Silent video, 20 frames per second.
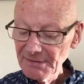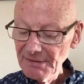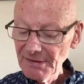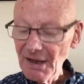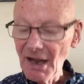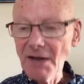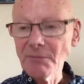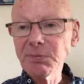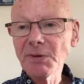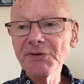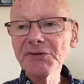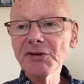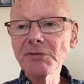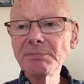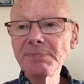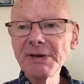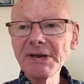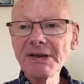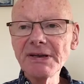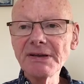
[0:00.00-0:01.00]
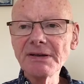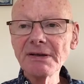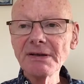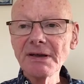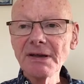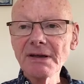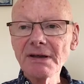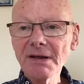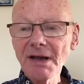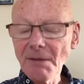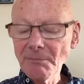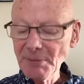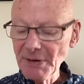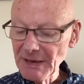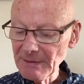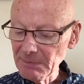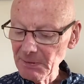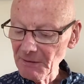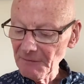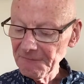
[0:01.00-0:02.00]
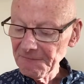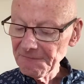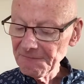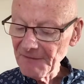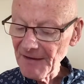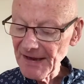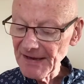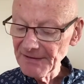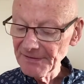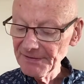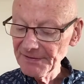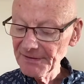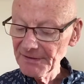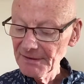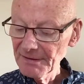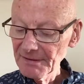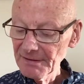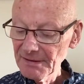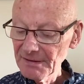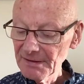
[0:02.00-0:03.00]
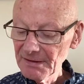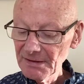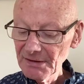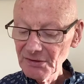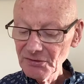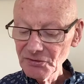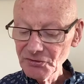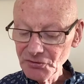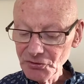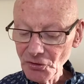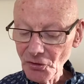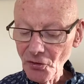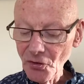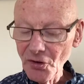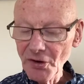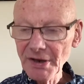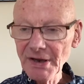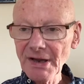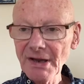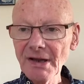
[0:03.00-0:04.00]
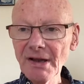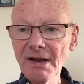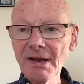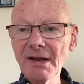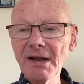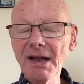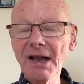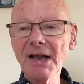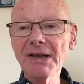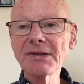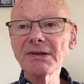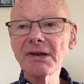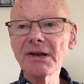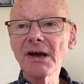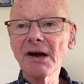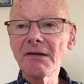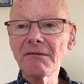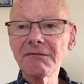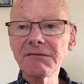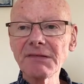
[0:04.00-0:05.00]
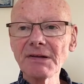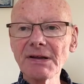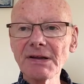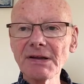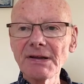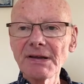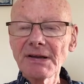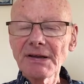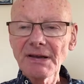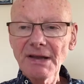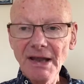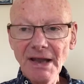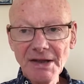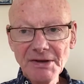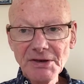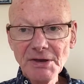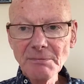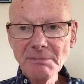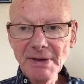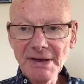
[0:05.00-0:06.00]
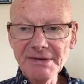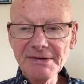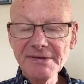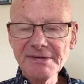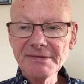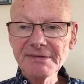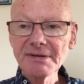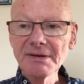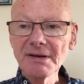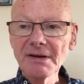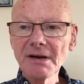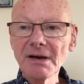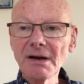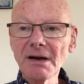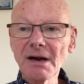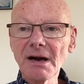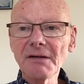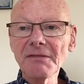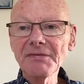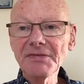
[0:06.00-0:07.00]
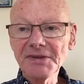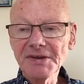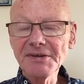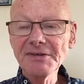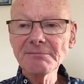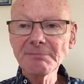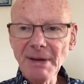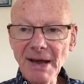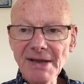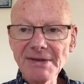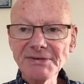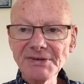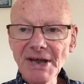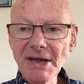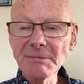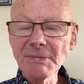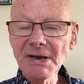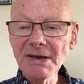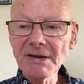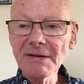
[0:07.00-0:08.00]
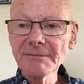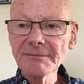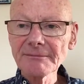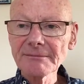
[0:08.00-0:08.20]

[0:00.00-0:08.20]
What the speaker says: Help us to be a people of faith, joy, and love in the midst of this pandemic.